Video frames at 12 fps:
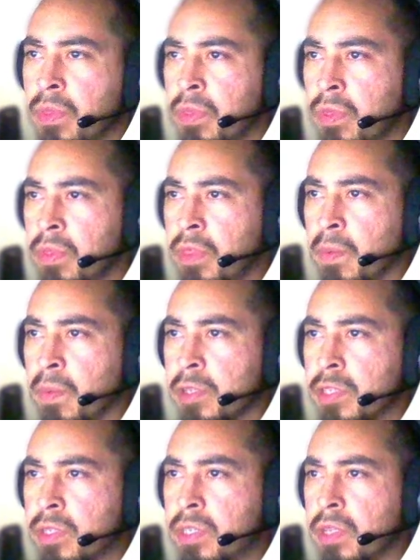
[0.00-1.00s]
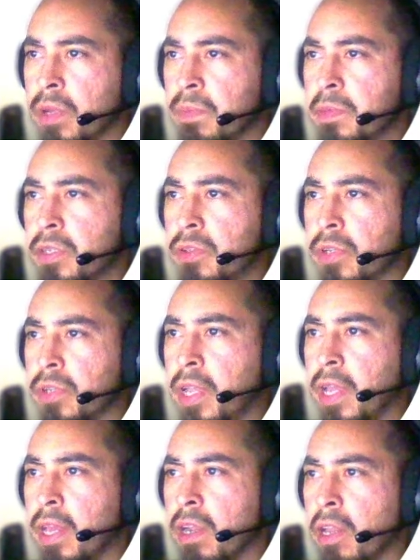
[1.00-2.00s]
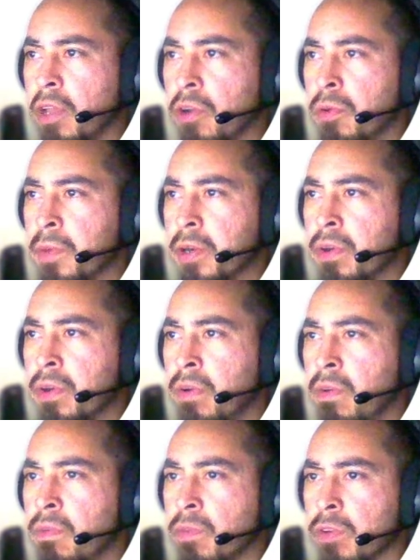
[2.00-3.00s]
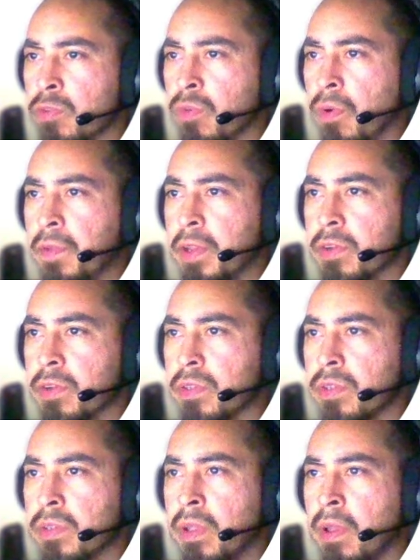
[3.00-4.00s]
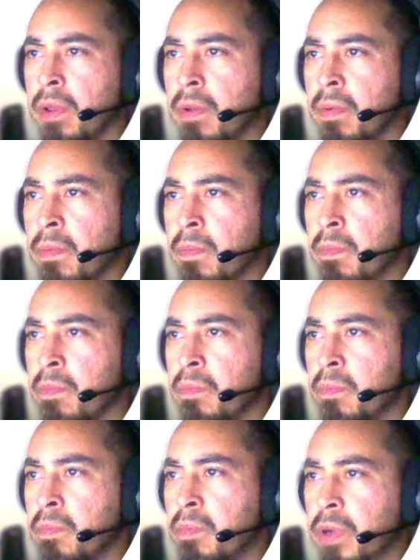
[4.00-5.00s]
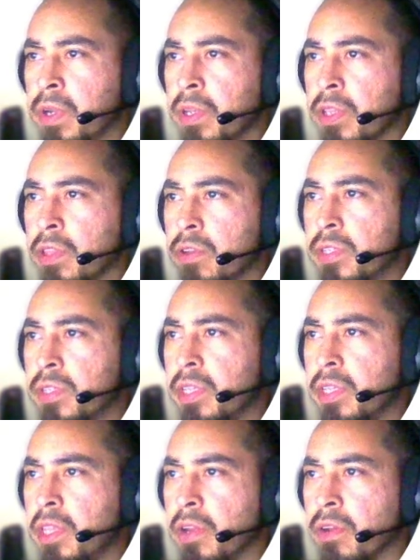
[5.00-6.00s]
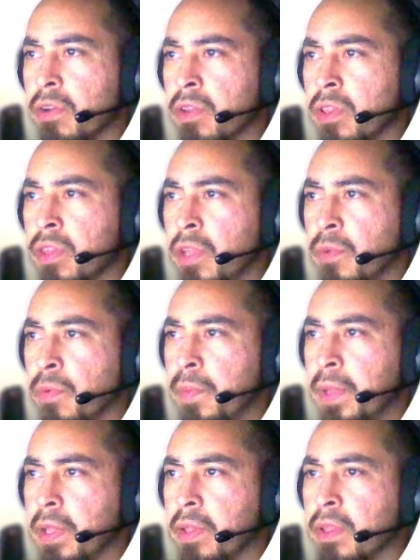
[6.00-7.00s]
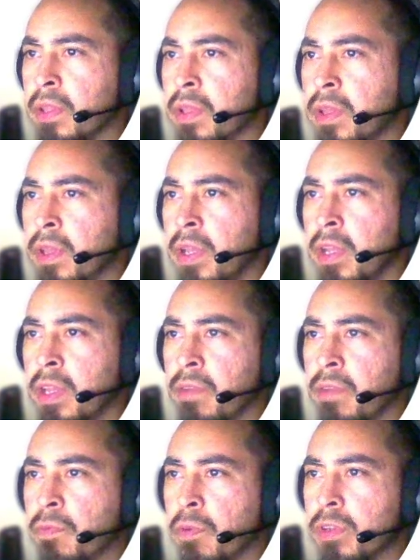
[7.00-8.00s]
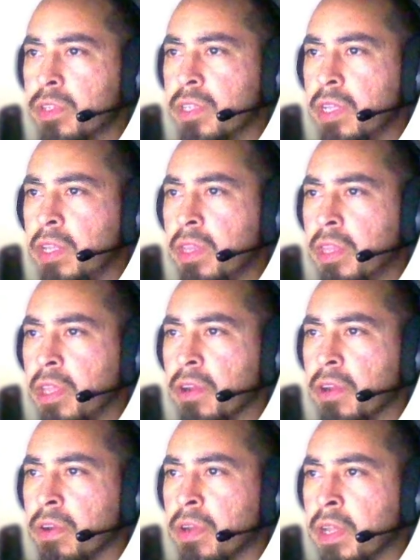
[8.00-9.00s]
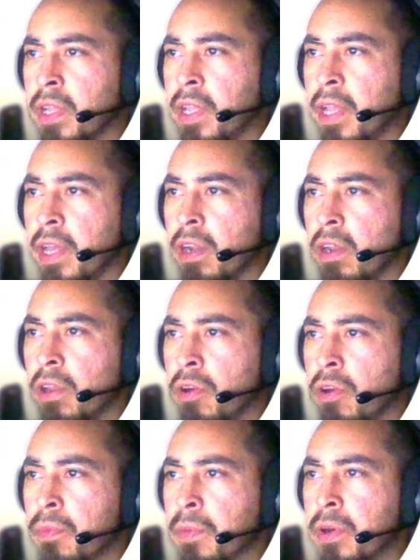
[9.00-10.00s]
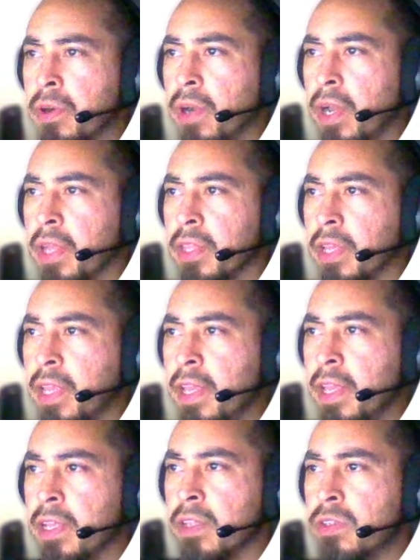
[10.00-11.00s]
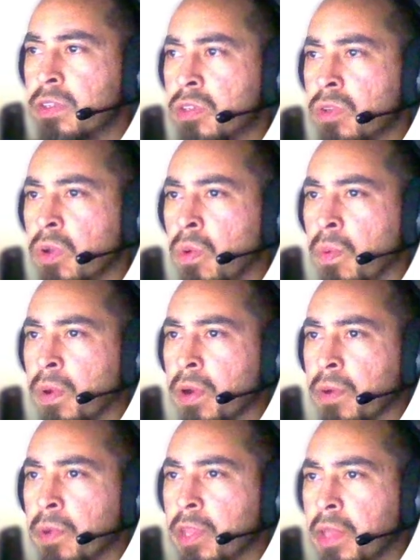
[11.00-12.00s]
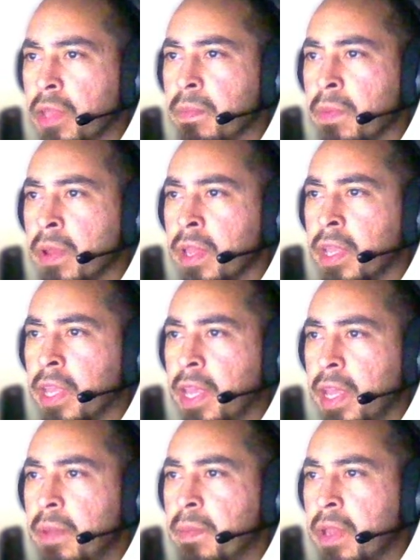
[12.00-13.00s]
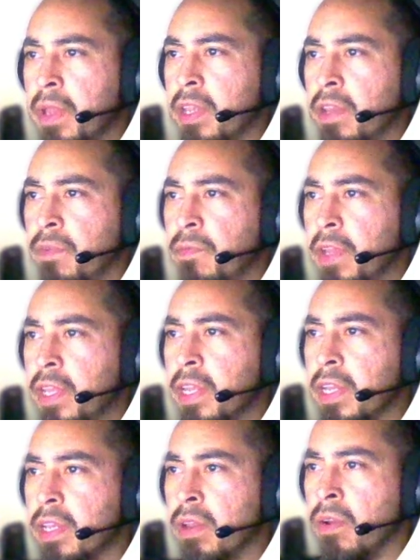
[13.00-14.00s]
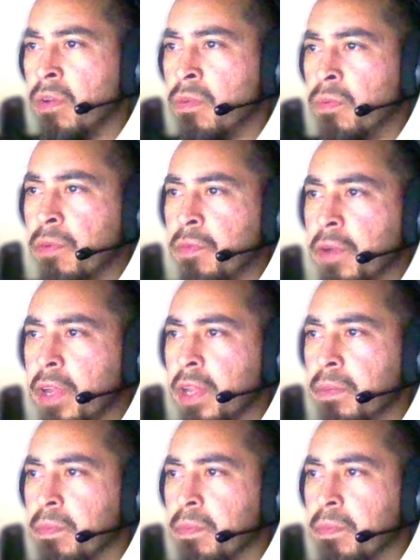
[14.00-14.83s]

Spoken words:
They were subject to Chedorlaomer for 12 years. But in the 13th year they rebelled. In the 14th year Chedorlaomer and the kings who were with him came and defeated Rephaim